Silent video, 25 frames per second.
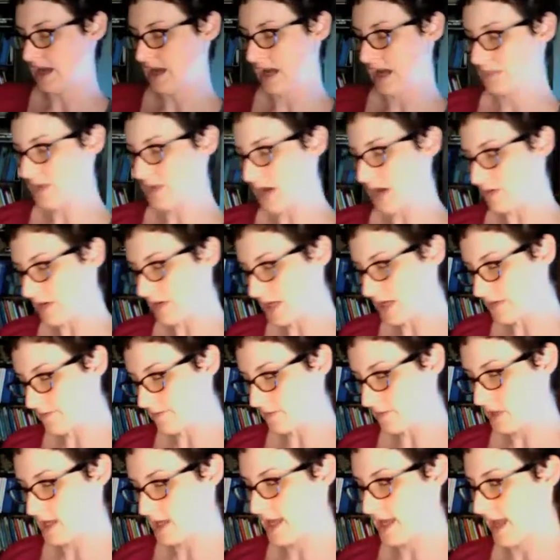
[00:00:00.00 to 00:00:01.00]
I'm not ready
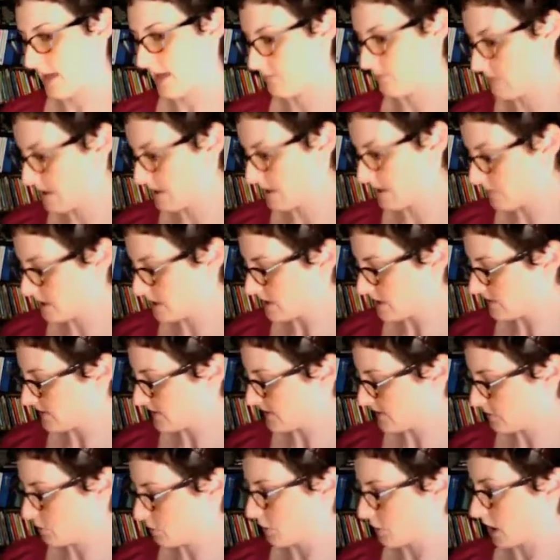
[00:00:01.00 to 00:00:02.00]
for it yet. Maybe in the
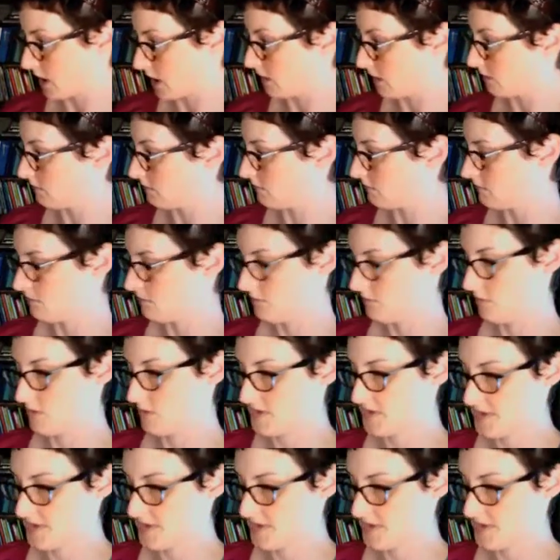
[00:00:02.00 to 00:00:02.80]
spring. We'll